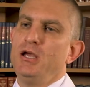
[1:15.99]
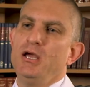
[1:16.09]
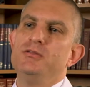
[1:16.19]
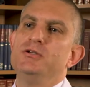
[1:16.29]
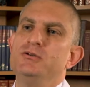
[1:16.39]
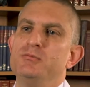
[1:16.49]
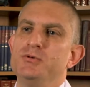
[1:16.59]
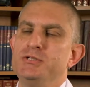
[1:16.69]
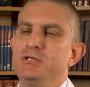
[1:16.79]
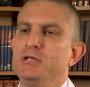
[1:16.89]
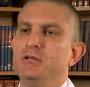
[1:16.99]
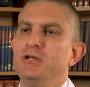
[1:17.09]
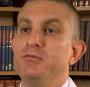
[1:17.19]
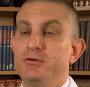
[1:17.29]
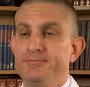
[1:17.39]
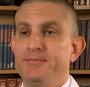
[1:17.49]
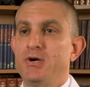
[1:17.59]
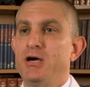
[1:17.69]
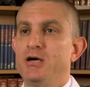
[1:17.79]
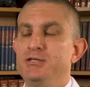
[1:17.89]
and the tumors in the liver,
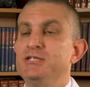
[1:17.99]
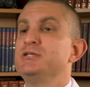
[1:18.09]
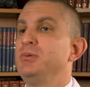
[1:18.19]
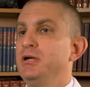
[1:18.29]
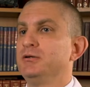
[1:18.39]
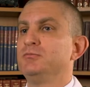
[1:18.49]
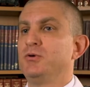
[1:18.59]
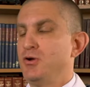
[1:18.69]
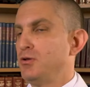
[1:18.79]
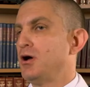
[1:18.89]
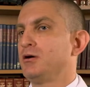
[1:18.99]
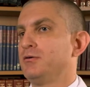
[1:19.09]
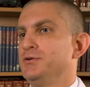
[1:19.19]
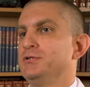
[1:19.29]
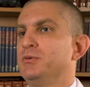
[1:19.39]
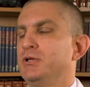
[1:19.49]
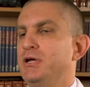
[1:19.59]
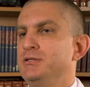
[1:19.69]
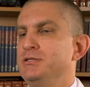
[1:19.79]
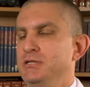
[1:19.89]
disappeared, were no longer visible
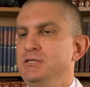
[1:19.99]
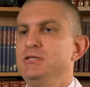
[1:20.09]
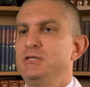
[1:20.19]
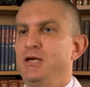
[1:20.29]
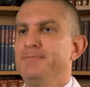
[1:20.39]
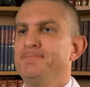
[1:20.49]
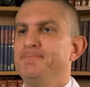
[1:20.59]
on CT scan.